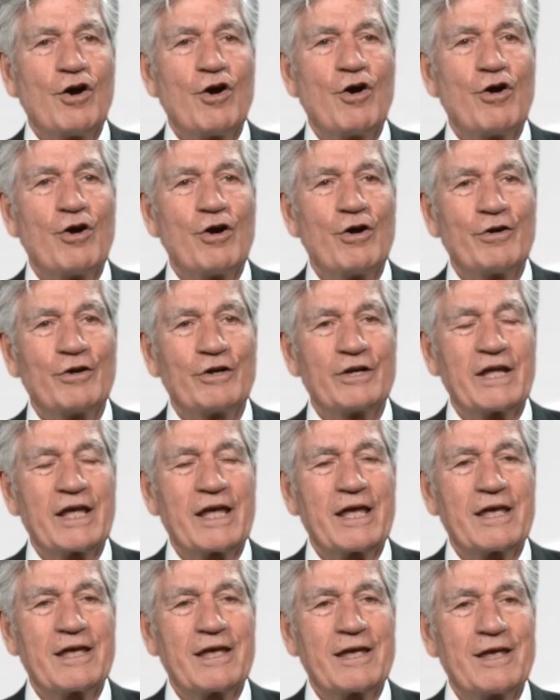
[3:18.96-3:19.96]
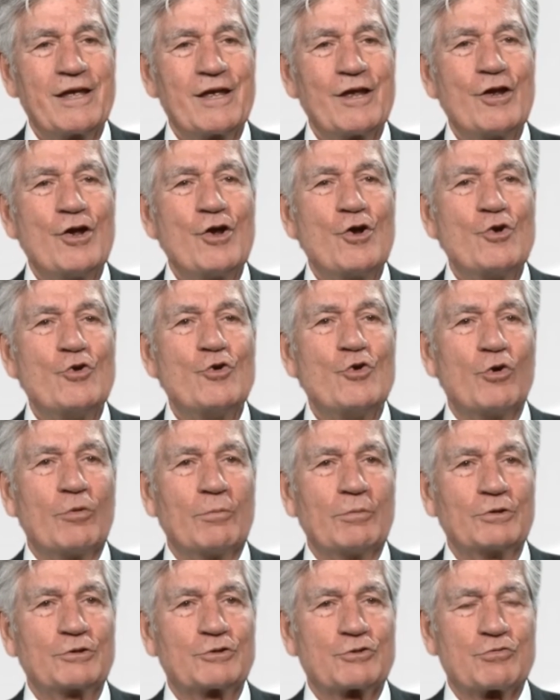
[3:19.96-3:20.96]
on a
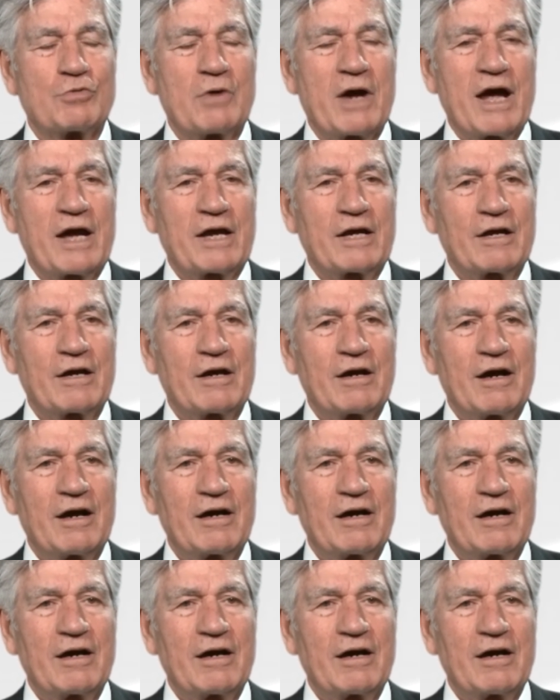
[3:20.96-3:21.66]
normal track